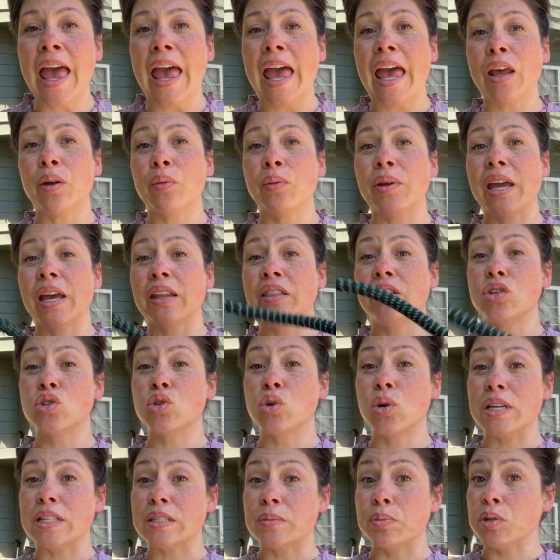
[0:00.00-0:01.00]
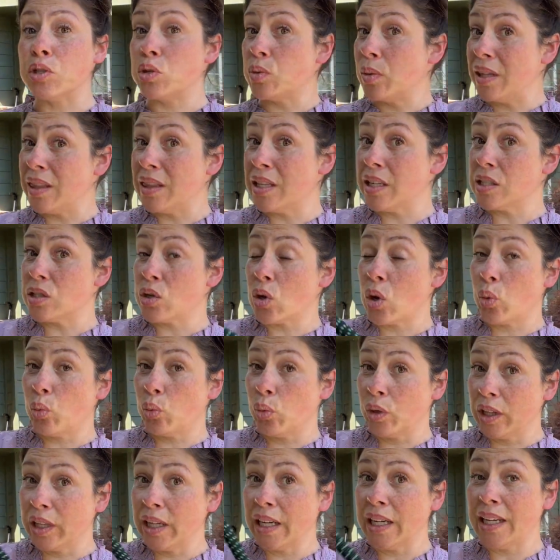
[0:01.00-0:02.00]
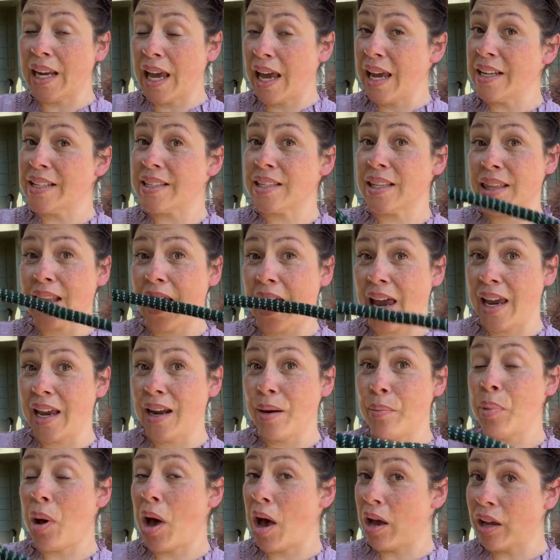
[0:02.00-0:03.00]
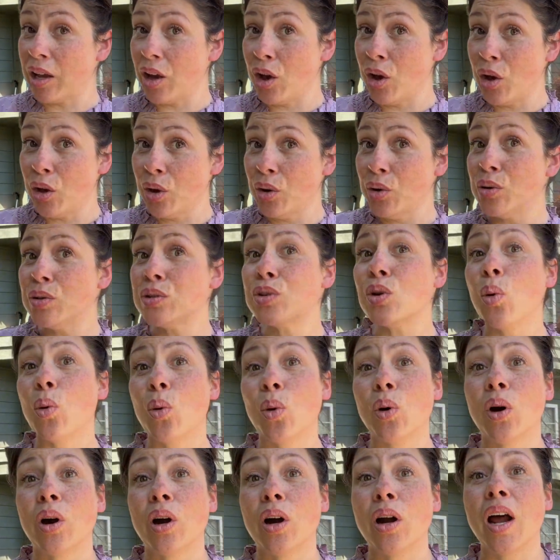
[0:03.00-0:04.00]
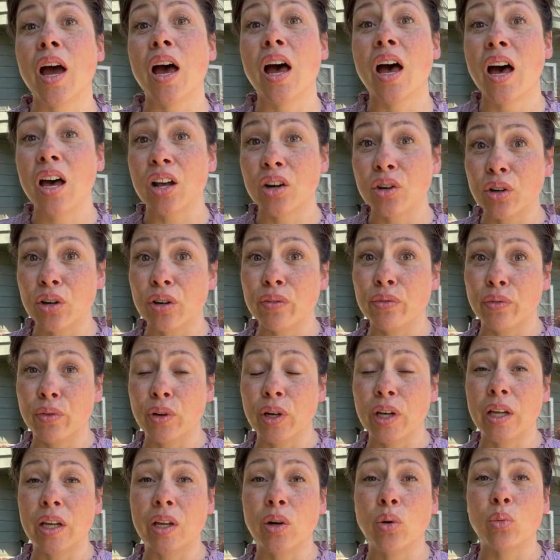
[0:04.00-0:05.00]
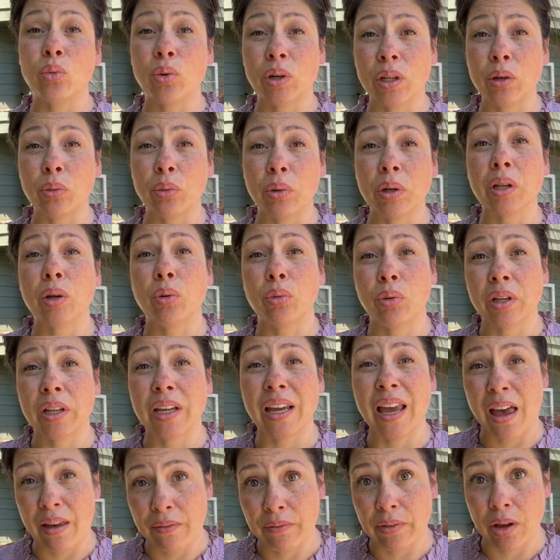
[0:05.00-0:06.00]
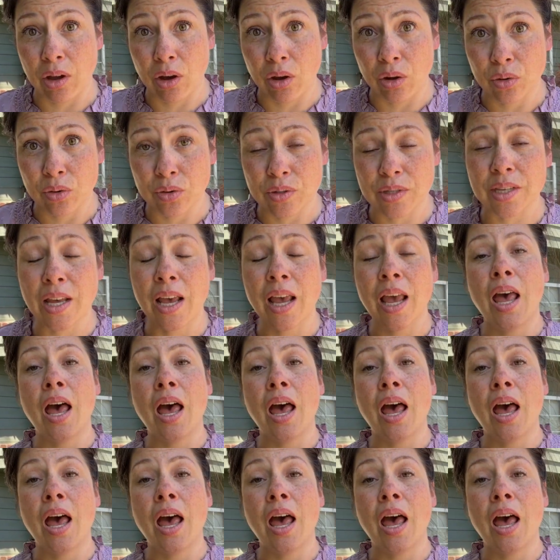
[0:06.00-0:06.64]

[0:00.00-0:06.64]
And we had the choice between this really nice light pocket hose or a 100-foot really, really, really heavy hose.